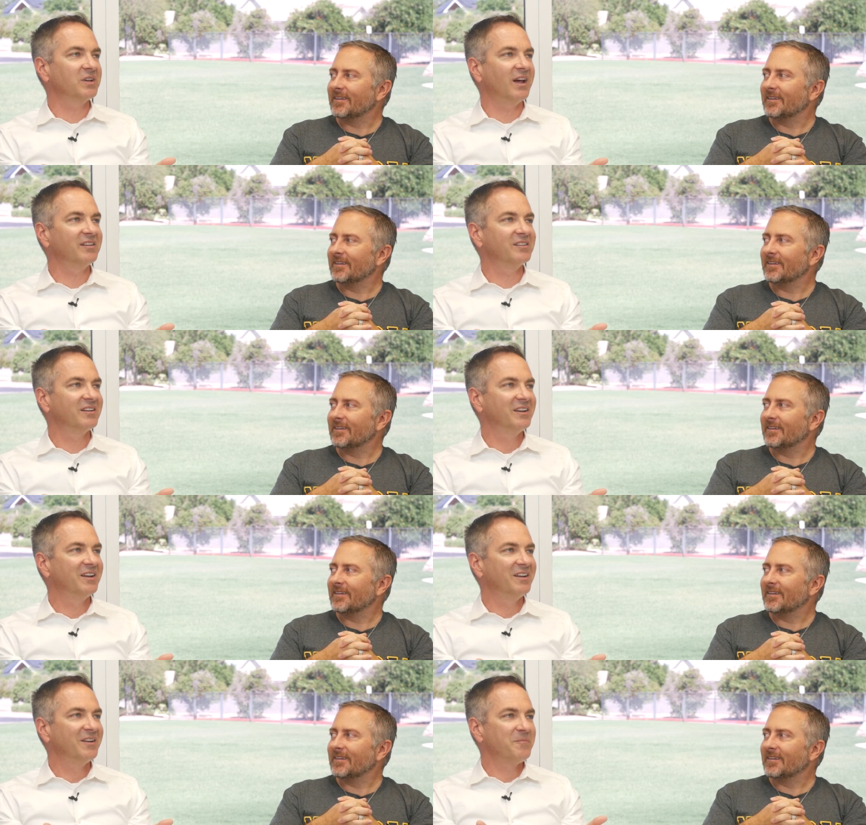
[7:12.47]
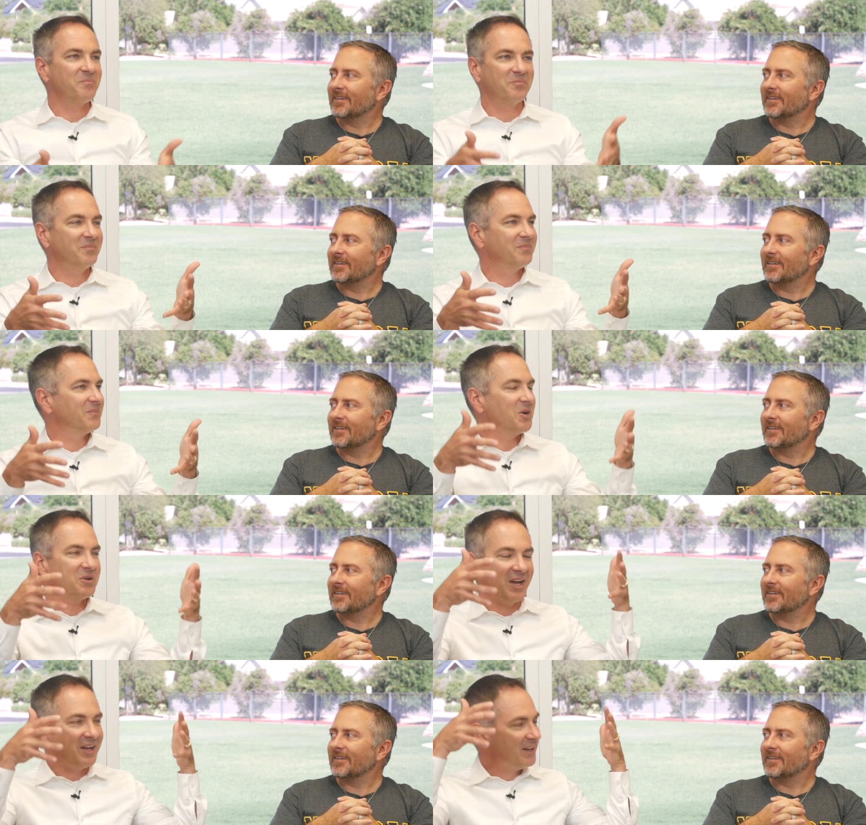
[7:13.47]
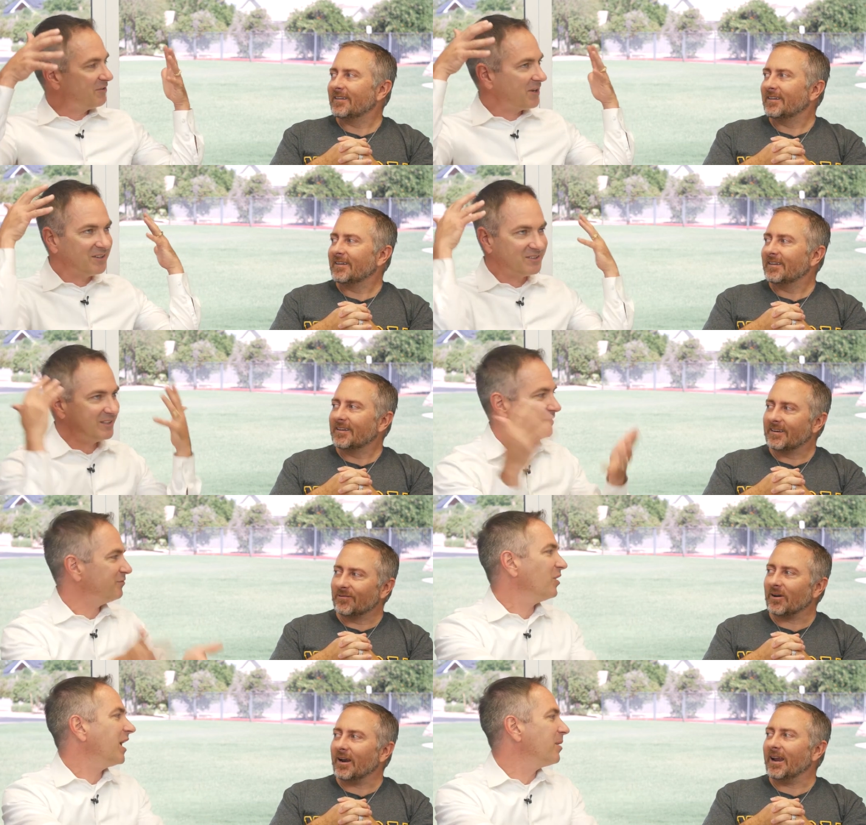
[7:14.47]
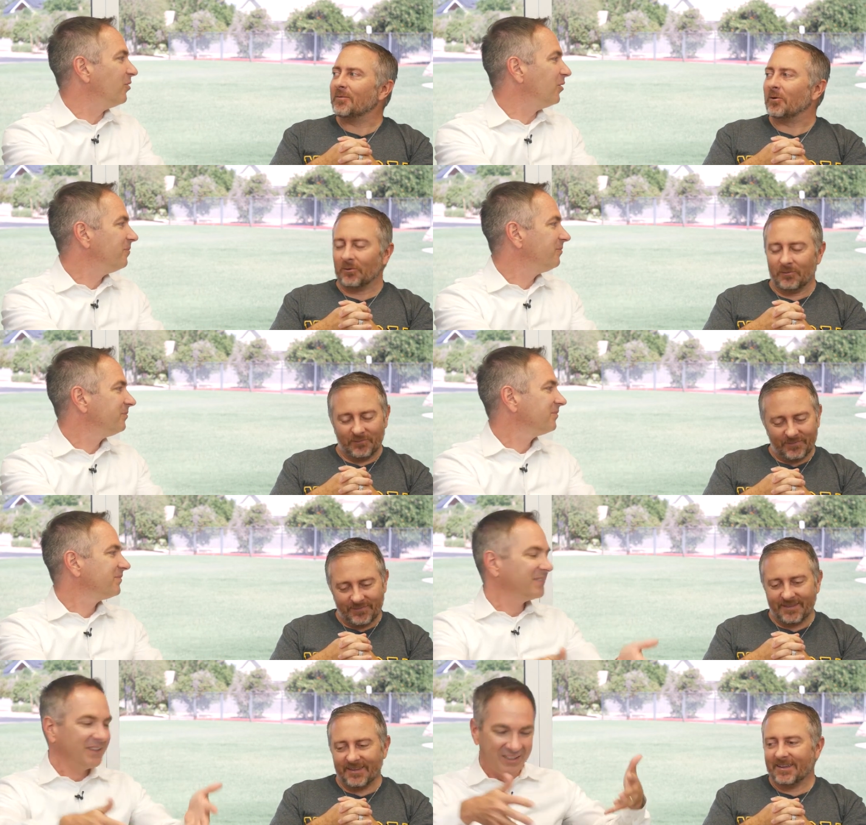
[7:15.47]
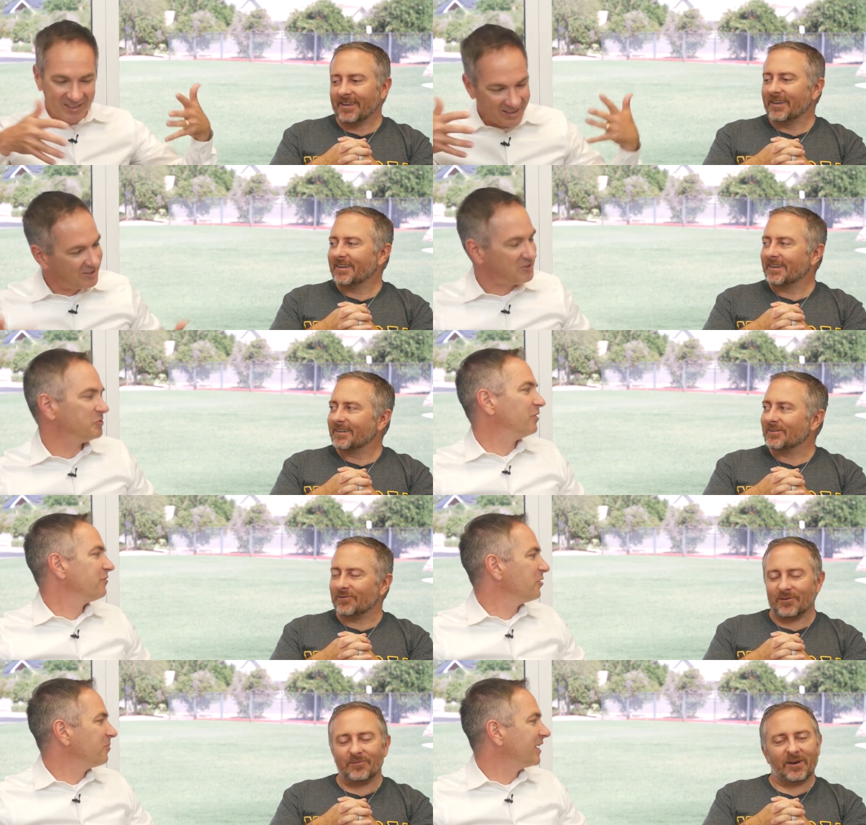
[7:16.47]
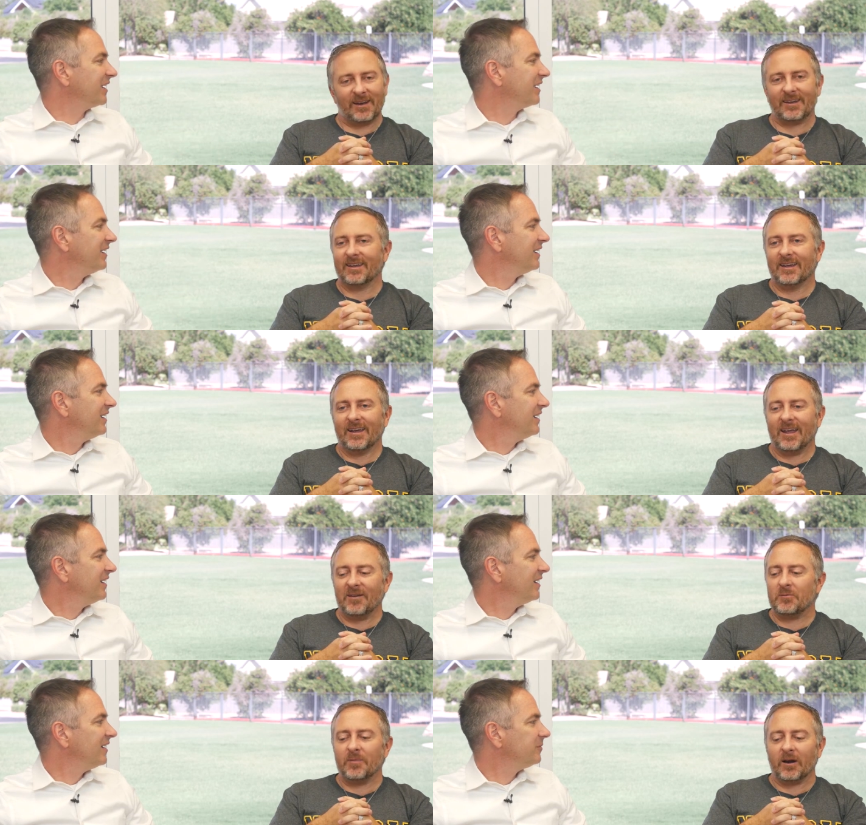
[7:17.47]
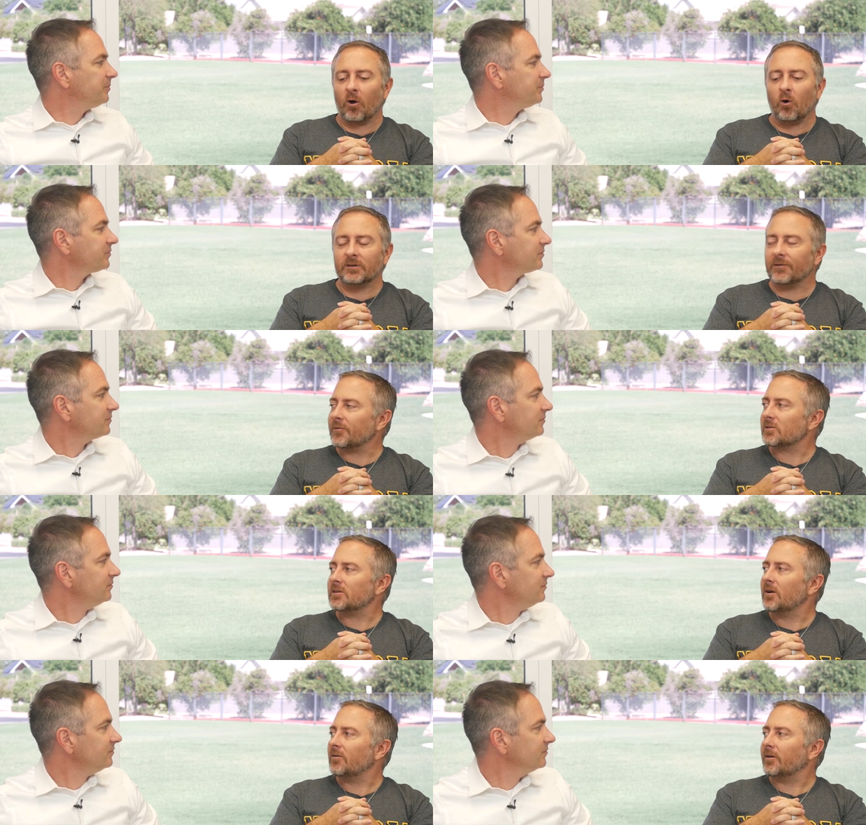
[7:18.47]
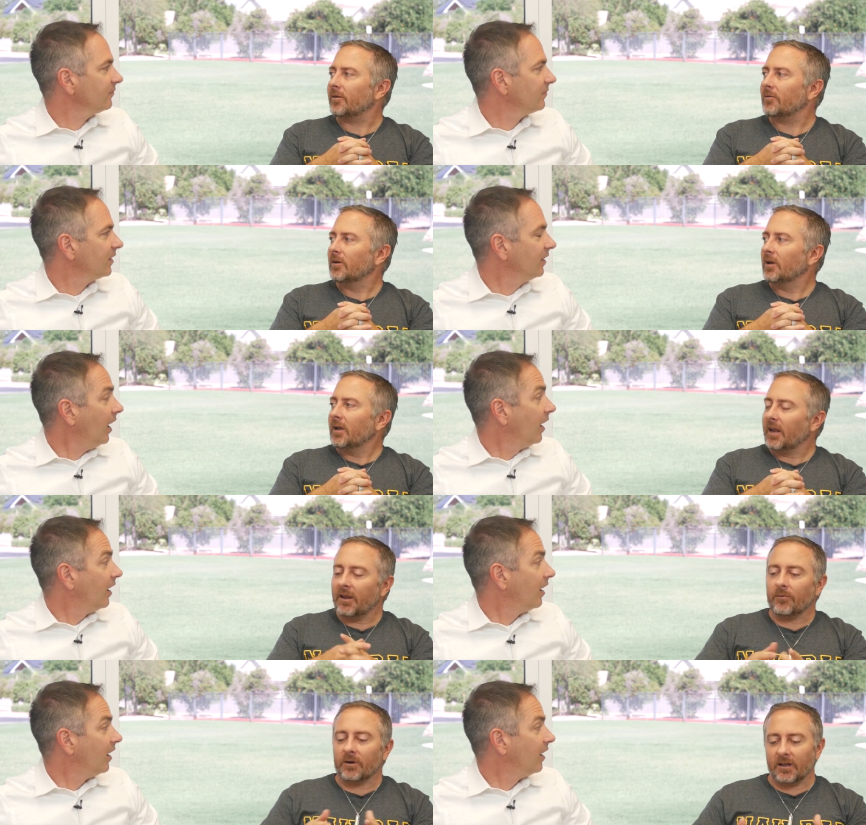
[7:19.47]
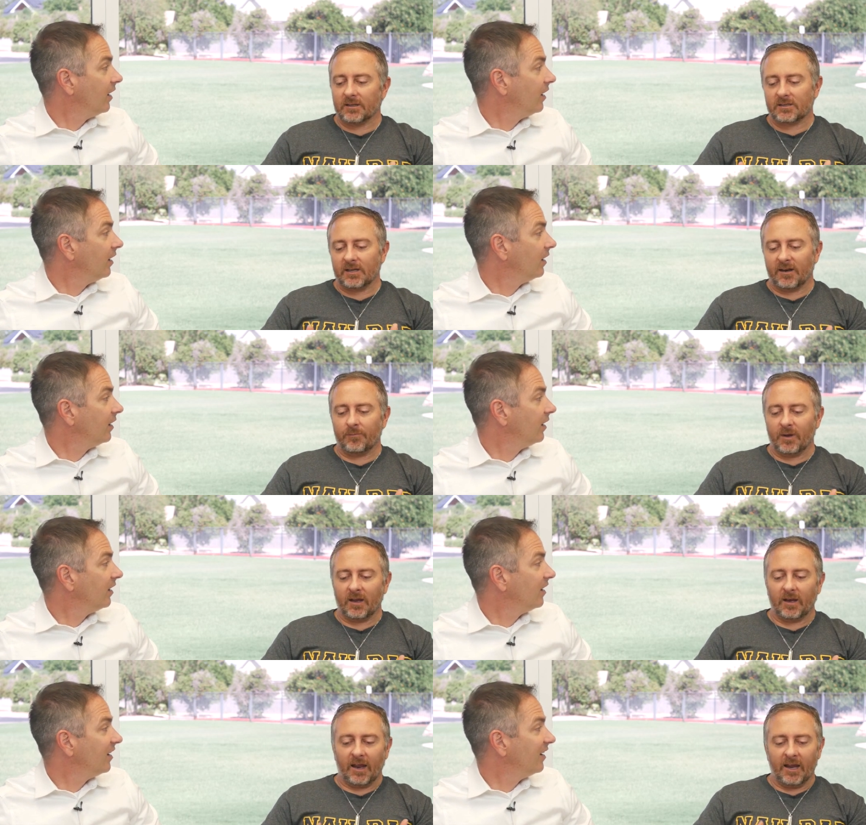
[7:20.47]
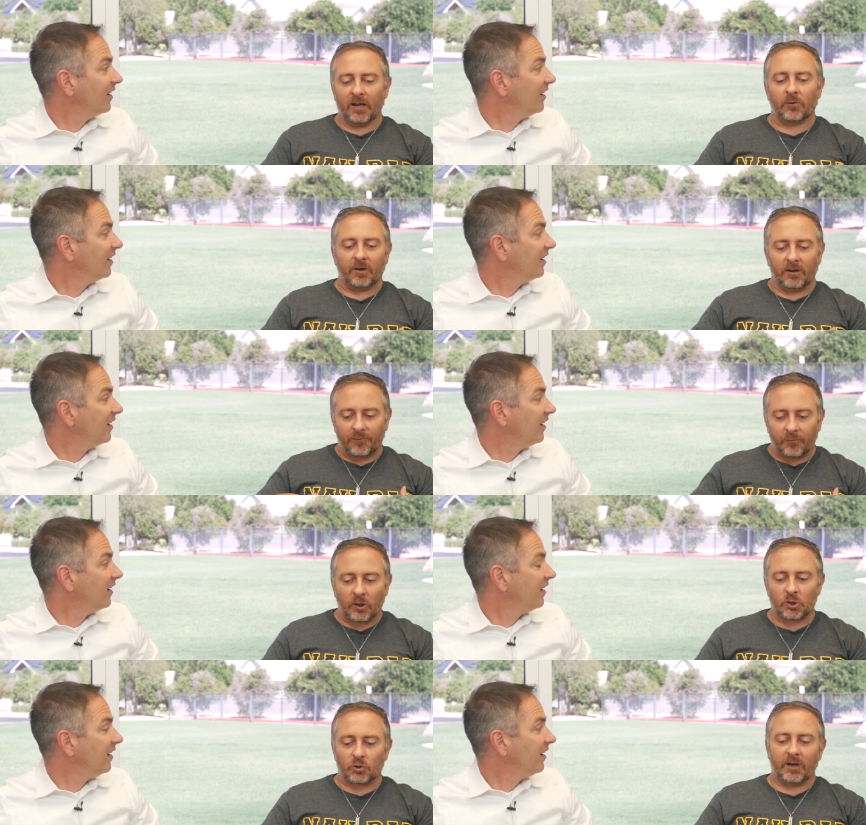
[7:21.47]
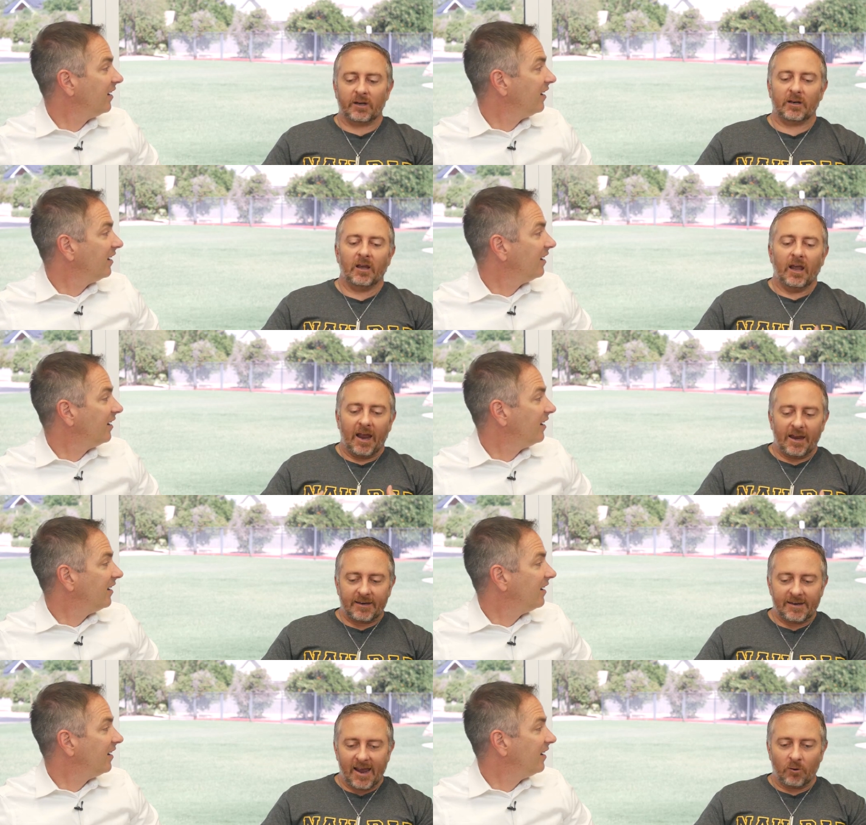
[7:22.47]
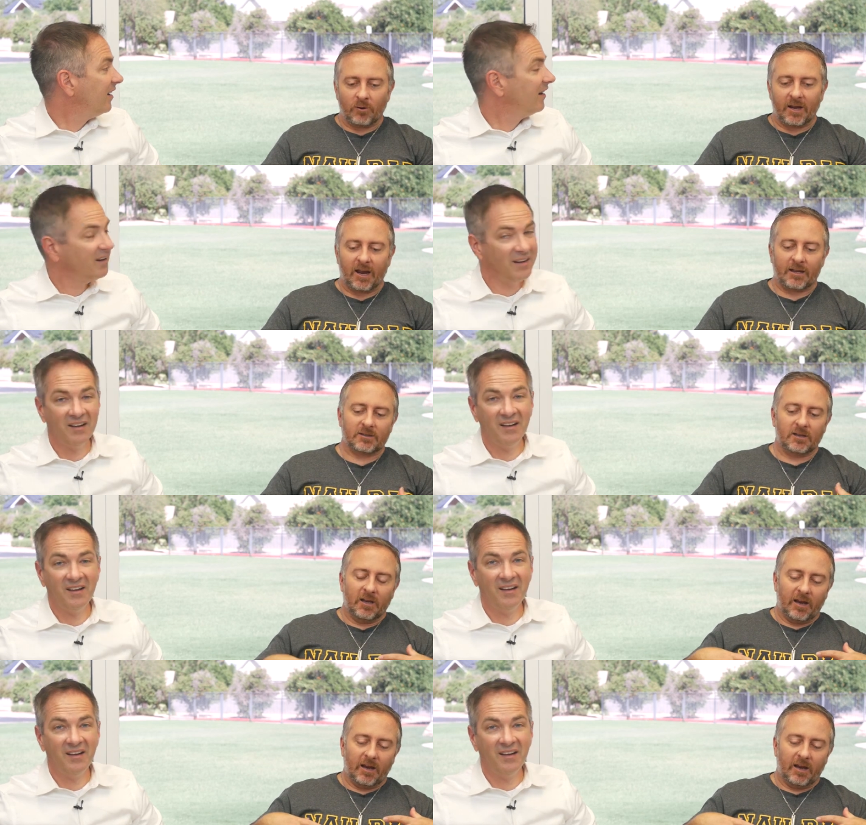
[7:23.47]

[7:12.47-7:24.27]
Speaker 1: realized, okay, if God did it for, Abel, Abel, he can do, do it, it, for me. me. It would have
Speaker 2: been a whole different scenario. Yeah. He would, instead of being angry and frustrated and downcast